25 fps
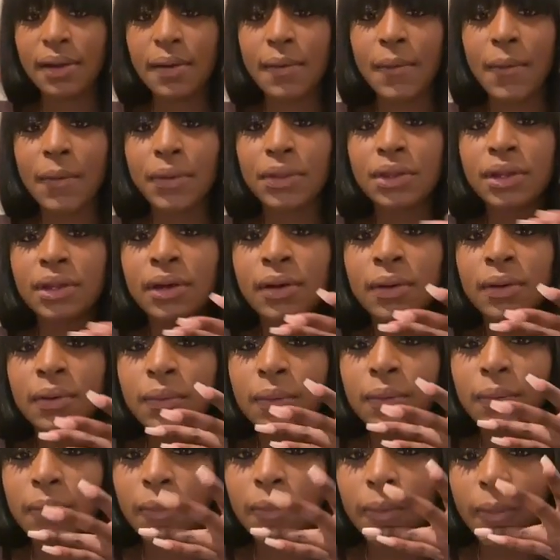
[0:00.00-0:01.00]
you
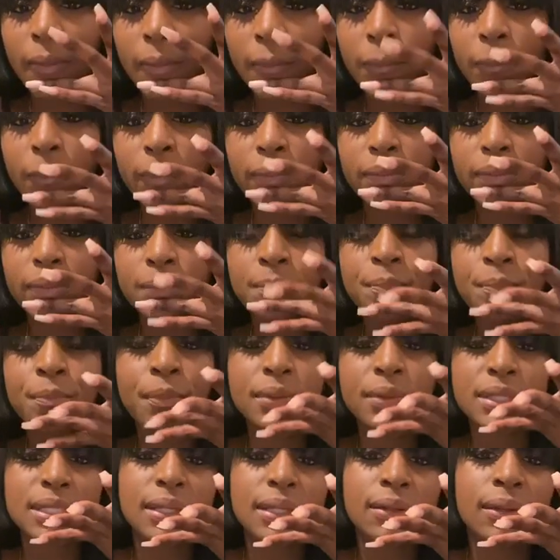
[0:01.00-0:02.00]
know,
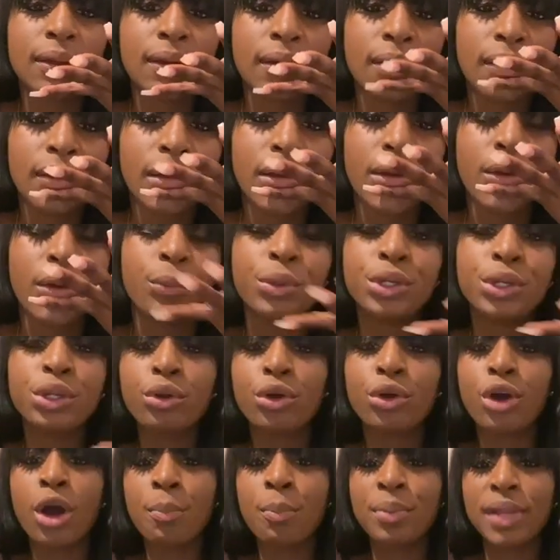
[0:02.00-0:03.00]
when you
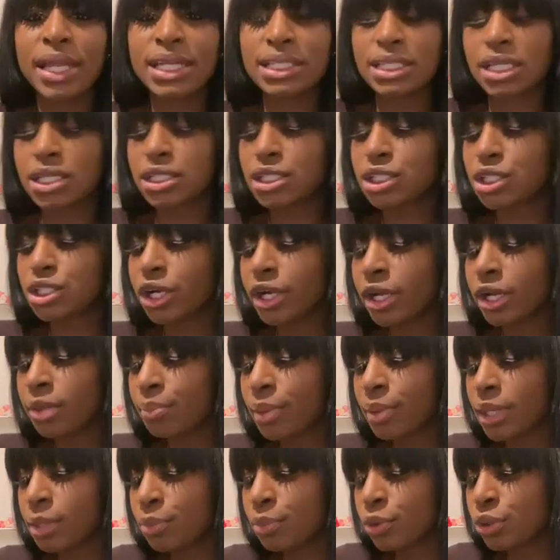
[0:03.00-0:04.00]
go places, certain
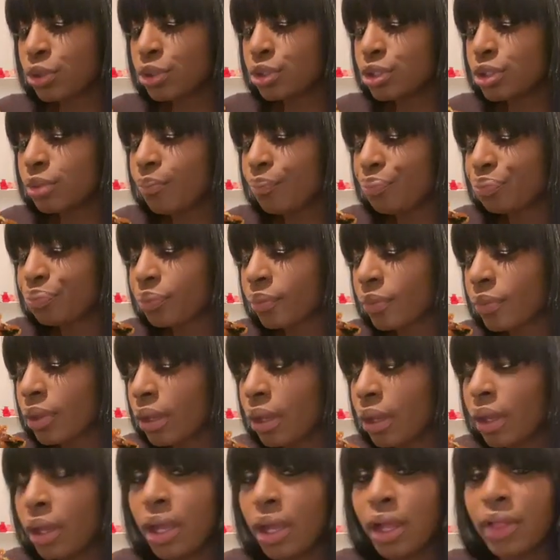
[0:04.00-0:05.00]
people,
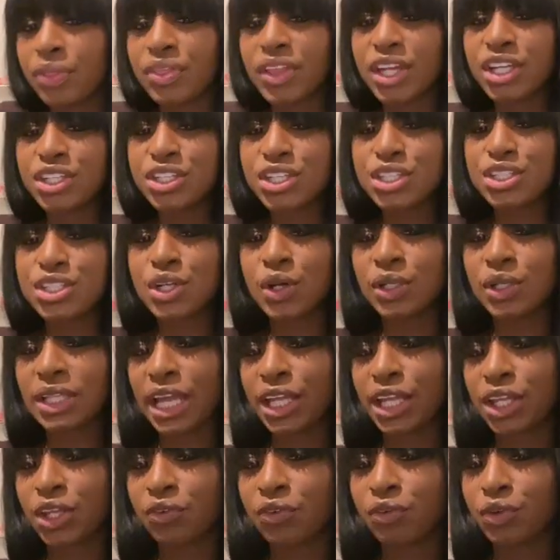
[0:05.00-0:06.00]
they just don't
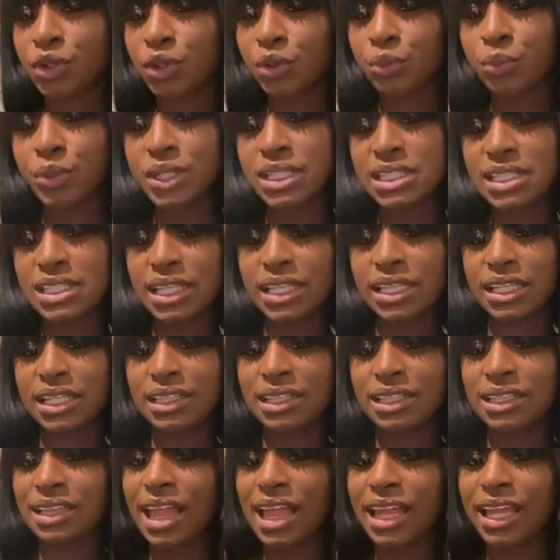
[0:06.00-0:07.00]
like you for no reason.
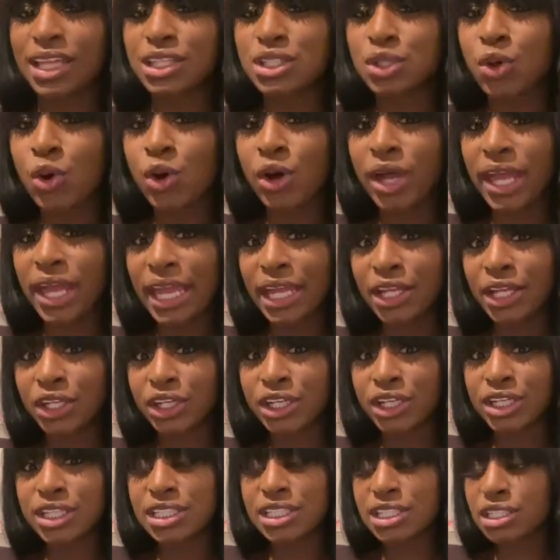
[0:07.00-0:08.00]
Like, it's called
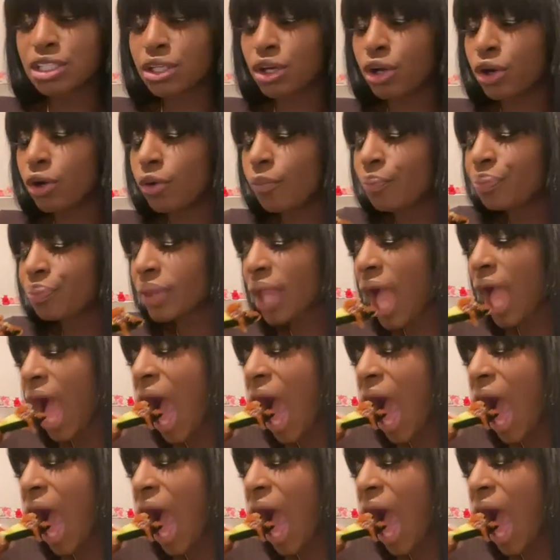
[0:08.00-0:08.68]
haters. So